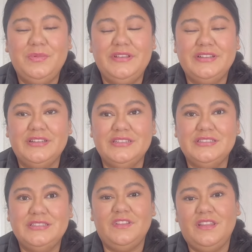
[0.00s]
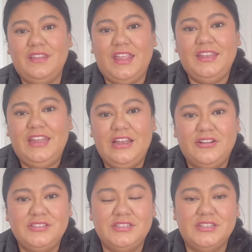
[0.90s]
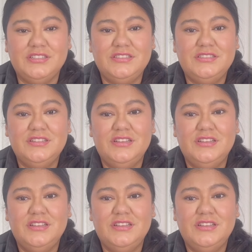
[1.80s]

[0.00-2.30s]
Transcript: because they need our touch.